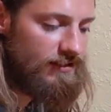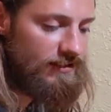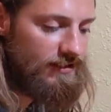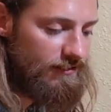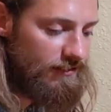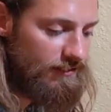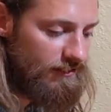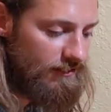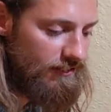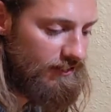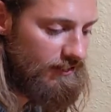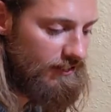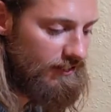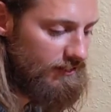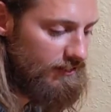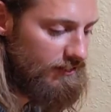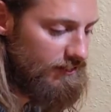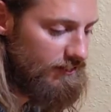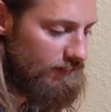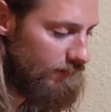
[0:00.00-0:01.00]
thing you're going to need
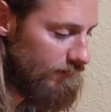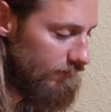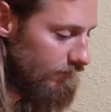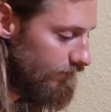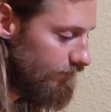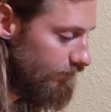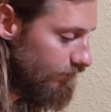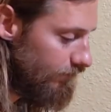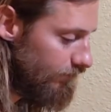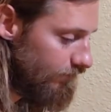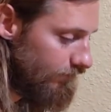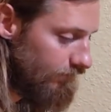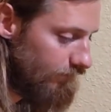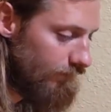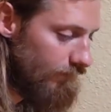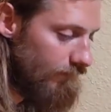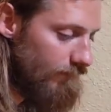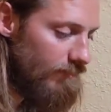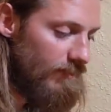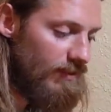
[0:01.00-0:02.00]
to do
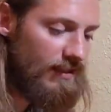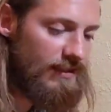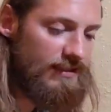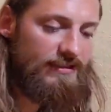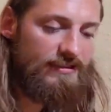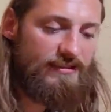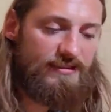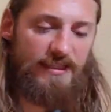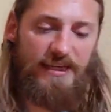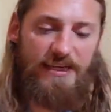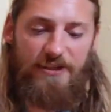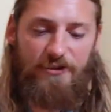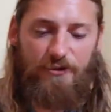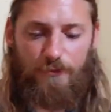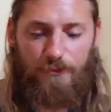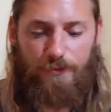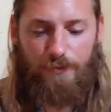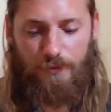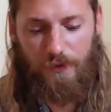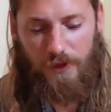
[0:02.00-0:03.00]
is take your
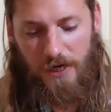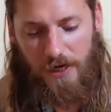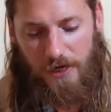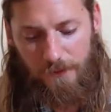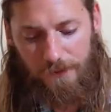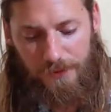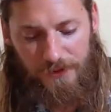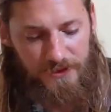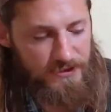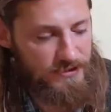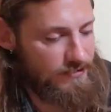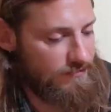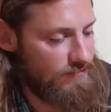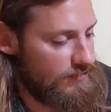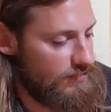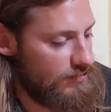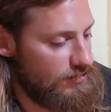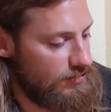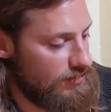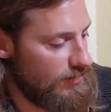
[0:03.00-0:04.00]
brown piece of
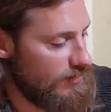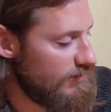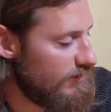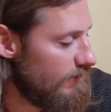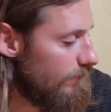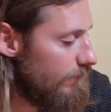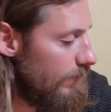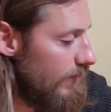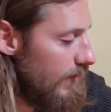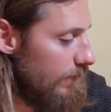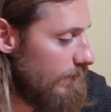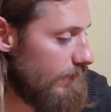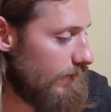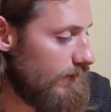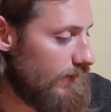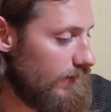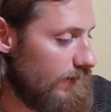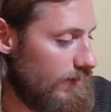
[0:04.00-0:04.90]
construction paper,